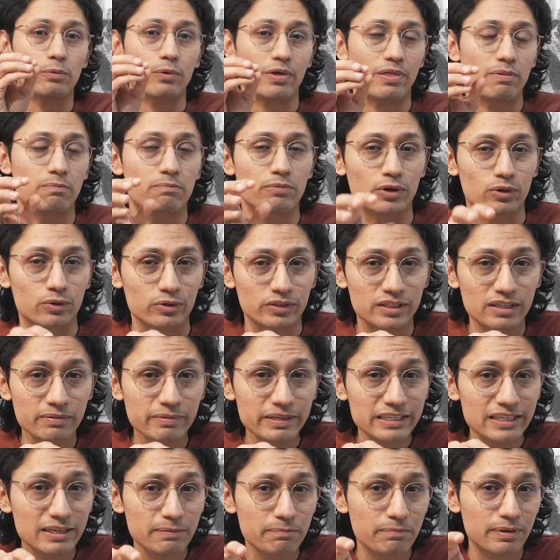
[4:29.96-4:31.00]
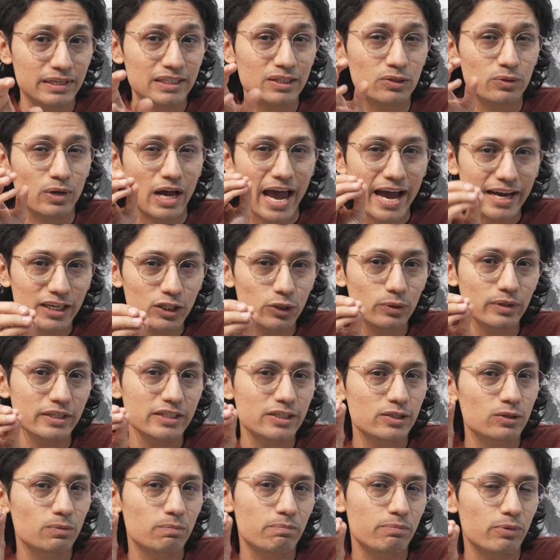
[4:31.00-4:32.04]
with productivity, but to actually
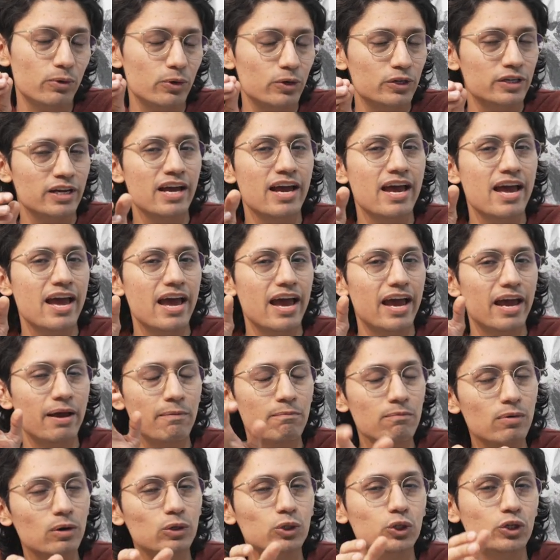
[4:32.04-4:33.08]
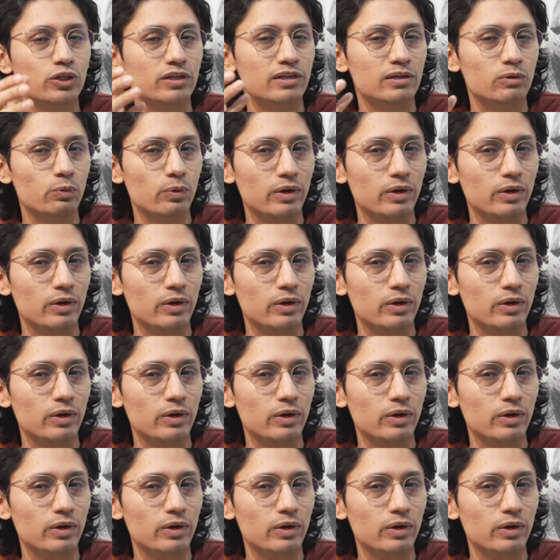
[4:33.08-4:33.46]
support emotional